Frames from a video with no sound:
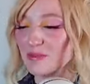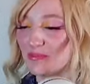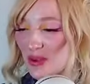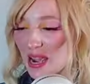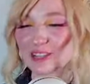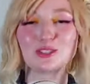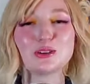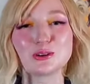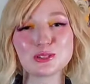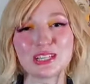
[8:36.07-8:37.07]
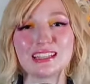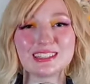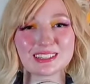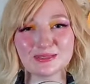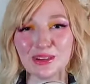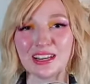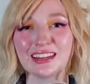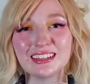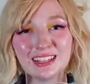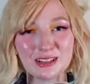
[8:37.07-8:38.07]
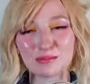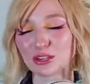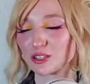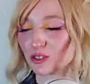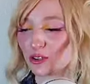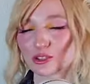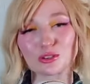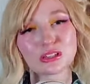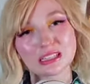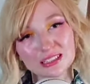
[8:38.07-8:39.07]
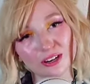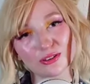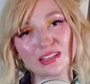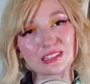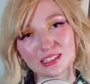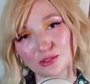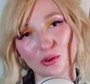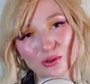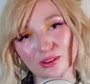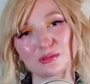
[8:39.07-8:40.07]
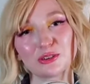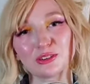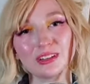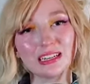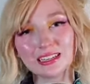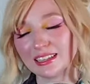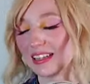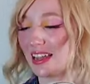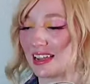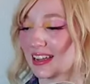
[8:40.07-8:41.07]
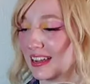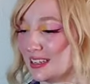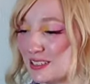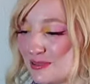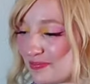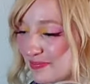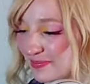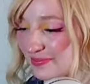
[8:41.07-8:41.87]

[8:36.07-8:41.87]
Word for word: It makes no sense to me, but it's also hilarious and horrible and